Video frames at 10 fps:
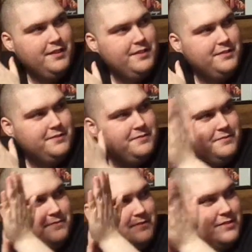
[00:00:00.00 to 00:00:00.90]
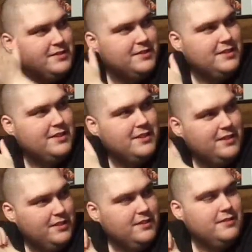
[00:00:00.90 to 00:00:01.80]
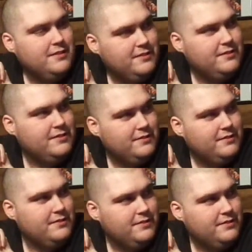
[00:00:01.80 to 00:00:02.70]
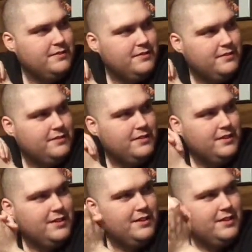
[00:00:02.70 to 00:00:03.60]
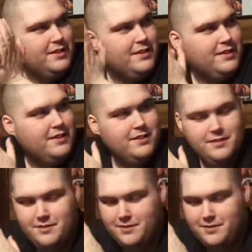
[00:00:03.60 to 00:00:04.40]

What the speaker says: [no speech]